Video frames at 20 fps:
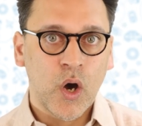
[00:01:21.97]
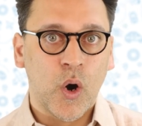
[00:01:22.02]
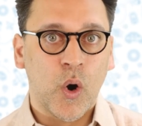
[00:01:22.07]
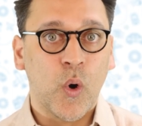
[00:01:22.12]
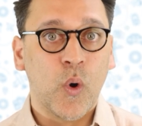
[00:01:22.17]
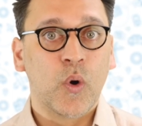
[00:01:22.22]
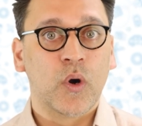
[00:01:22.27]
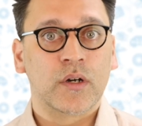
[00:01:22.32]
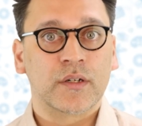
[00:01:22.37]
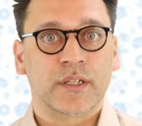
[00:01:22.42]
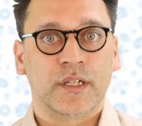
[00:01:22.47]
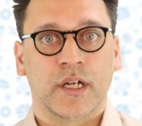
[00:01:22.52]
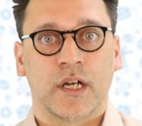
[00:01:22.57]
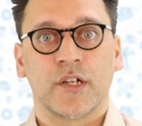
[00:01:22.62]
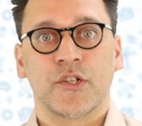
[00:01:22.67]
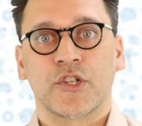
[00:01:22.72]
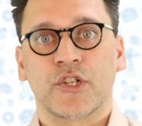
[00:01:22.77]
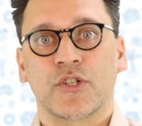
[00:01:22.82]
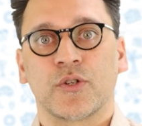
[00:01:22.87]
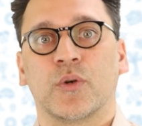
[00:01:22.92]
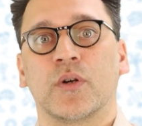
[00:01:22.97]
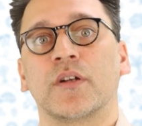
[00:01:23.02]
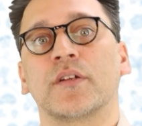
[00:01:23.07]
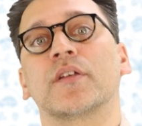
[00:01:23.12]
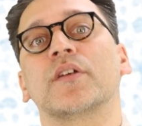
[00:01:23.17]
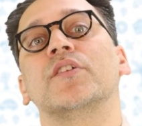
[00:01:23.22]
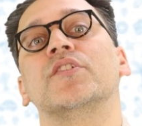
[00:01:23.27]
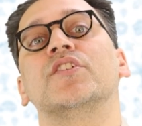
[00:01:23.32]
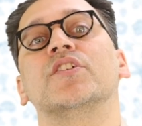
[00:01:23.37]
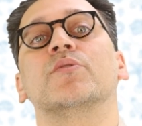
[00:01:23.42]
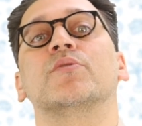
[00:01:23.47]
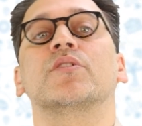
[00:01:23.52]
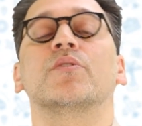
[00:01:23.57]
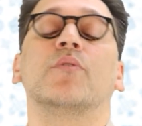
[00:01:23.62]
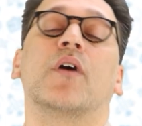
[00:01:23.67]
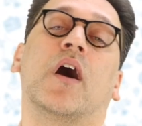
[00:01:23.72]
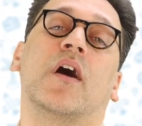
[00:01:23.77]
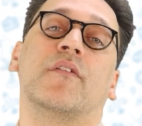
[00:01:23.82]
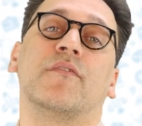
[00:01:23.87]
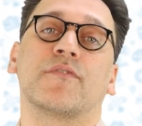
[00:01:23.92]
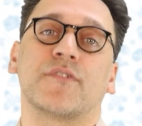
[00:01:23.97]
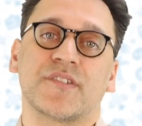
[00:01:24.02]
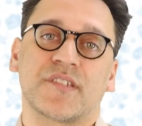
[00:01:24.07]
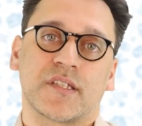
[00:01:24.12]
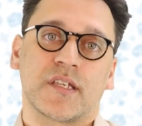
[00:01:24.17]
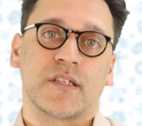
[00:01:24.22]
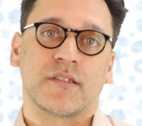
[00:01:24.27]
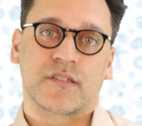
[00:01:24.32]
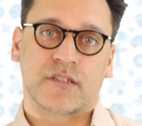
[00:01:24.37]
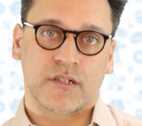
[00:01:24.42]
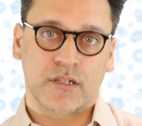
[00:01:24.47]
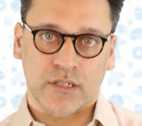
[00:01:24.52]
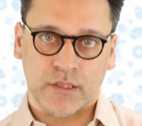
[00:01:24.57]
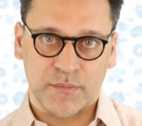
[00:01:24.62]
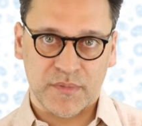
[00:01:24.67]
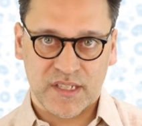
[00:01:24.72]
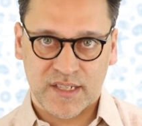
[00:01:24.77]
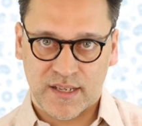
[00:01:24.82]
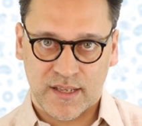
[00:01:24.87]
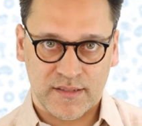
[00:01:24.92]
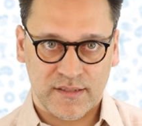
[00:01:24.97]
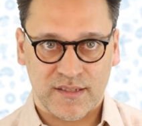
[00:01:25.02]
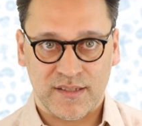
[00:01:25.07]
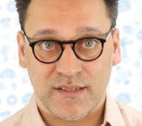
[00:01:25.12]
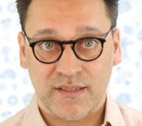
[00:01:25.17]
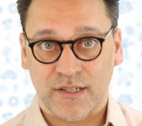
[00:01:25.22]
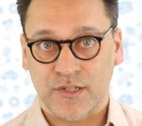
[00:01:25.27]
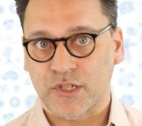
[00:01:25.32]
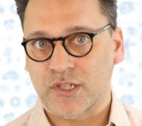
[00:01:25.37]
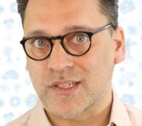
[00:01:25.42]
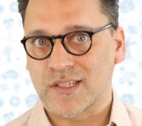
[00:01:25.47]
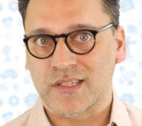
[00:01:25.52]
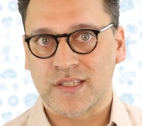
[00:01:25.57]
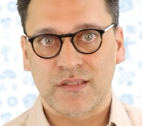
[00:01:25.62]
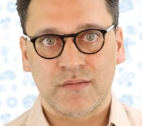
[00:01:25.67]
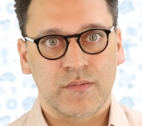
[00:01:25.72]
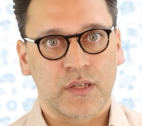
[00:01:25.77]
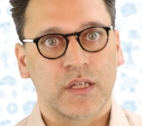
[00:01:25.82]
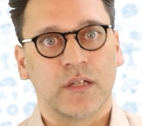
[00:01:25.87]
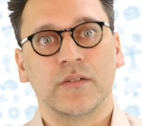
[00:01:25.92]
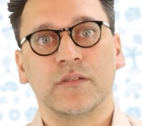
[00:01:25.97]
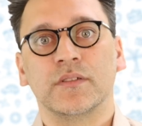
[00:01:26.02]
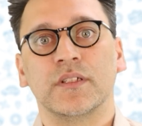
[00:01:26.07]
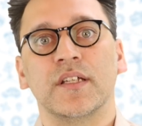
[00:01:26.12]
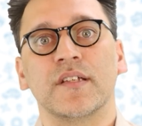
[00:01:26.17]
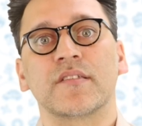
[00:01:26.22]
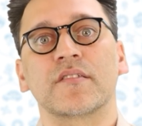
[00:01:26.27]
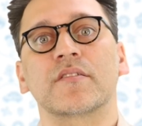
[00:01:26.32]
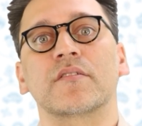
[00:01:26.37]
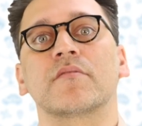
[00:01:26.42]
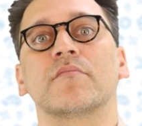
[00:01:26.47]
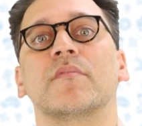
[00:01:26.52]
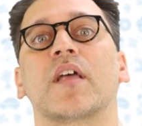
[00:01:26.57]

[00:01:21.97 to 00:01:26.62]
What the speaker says: or cut short due to unforeseen circumstances such as illness,